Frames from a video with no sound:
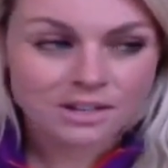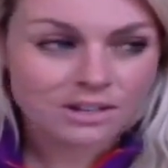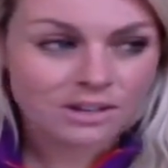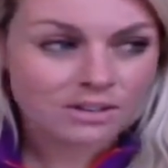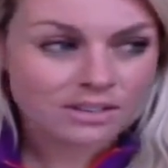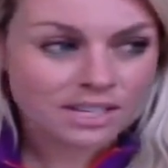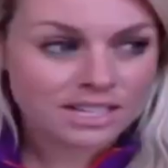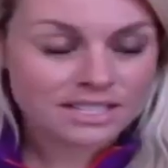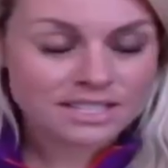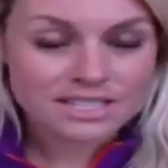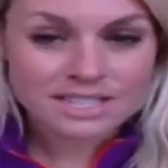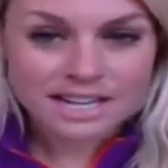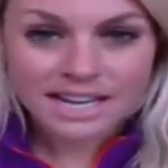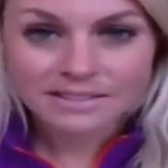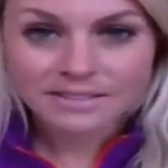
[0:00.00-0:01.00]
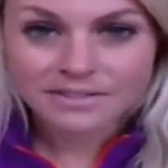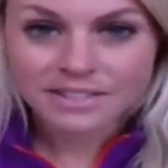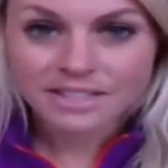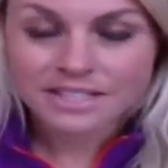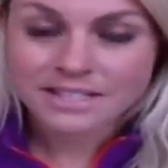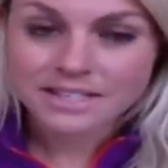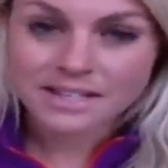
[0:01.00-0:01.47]
long that it's sad for
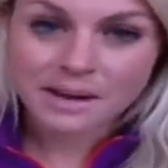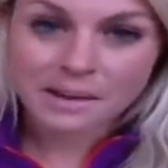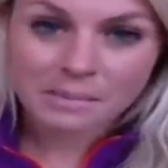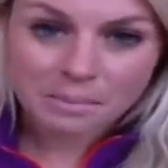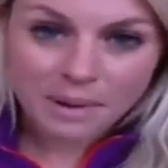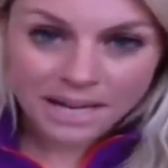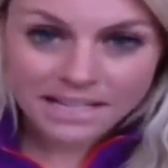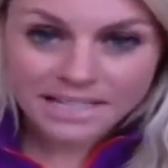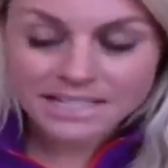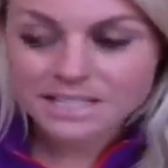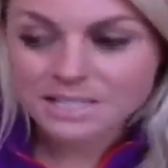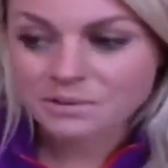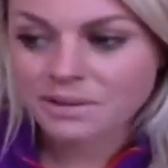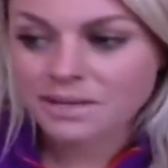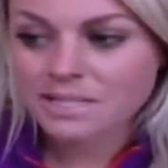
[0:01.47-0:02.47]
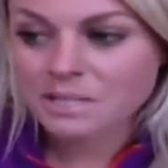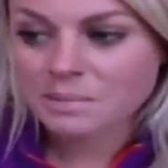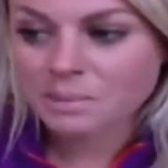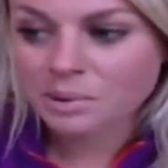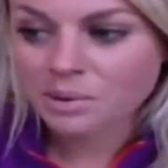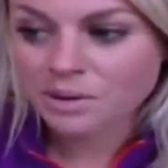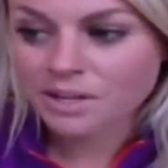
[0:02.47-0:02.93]
this to come back into our
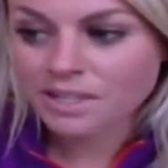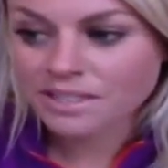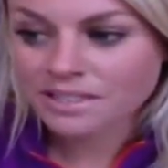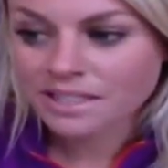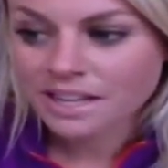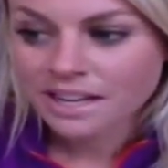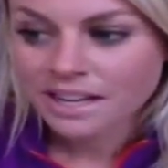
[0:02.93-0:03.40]
sport and